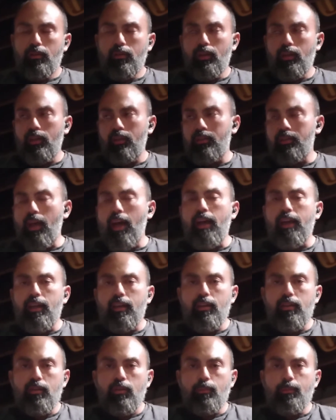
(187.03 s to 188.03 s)
uh,
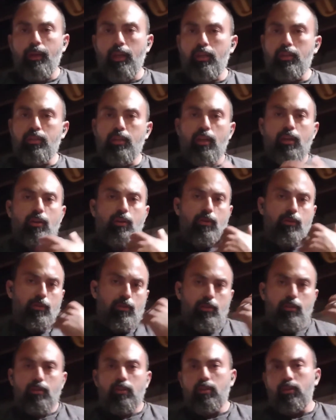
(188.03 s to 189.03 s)
diet or my
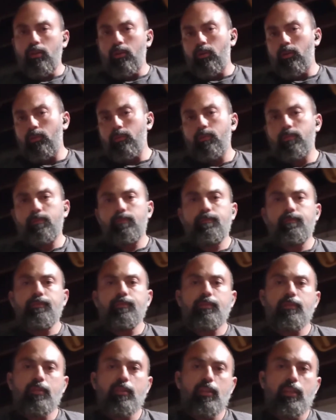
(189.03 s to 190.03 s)
entire, you know,
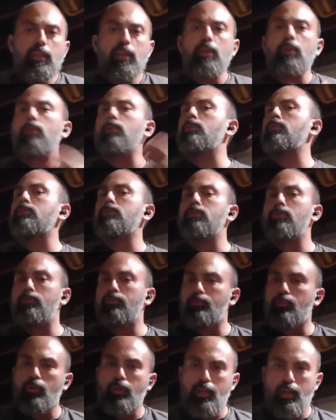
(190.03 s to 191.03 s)
years
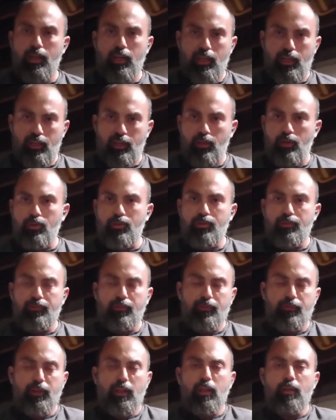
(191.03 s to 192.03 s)
of training, years of
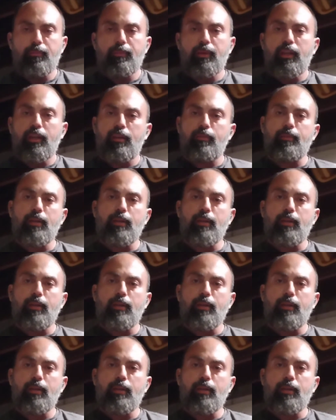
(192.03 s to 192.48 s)
development.